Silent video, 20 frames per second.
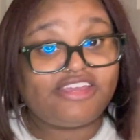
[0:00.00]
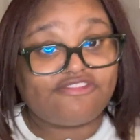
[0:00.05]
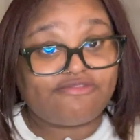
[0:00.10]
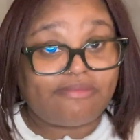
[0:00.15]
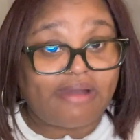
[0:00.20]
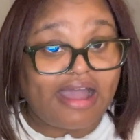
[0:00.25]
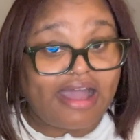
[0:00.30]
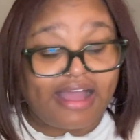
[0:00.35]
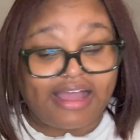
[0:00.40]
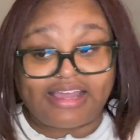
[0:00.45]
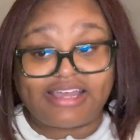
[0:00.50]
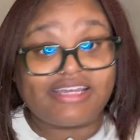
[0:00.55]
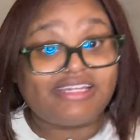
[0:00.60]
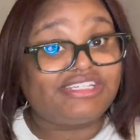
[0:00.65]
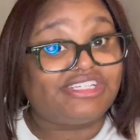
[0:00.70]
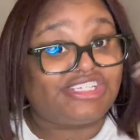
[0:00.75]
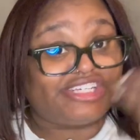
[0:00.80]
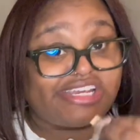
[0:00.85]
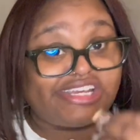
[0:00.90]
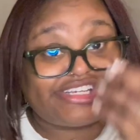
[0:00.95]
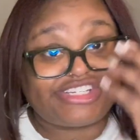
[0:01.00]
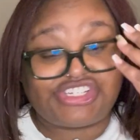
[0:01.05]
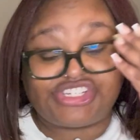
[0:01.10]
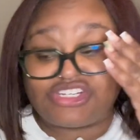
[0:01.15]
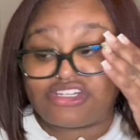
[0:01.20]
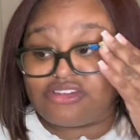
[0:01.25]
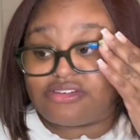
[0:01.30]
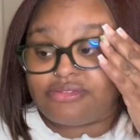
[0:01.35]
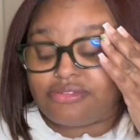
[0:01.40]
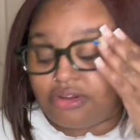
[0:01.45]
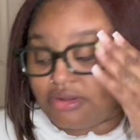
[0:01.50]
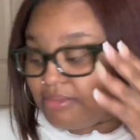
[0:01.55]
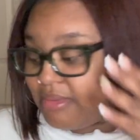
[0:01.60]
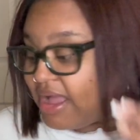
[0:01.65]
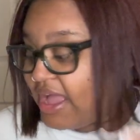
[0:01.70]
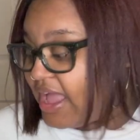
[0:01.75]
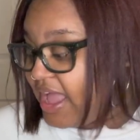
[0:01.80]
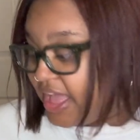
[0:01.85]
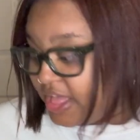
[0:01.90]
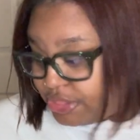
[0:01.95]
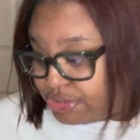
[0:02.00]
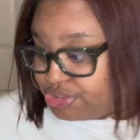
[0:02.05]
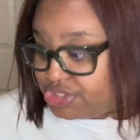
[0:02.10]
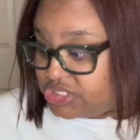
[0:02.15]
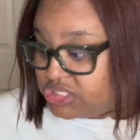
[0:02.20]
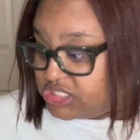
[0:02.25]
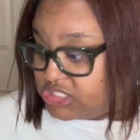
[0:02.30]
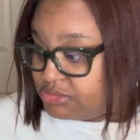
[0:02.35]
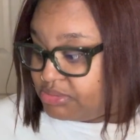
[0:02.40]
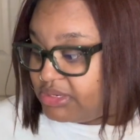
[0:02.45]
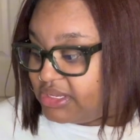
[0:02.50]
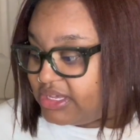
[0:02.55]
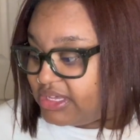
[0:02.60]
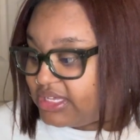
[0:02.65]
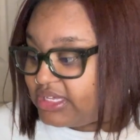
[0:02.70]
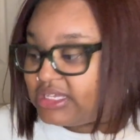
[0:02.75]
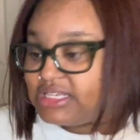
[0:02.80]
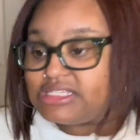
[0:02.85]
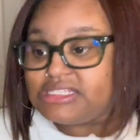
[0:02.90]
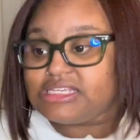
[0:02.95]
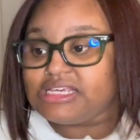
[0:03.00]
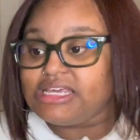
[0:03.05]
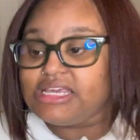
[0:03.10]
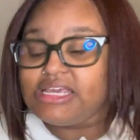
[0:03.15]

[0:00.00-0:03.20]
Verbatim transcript: my congestion from my allergies, because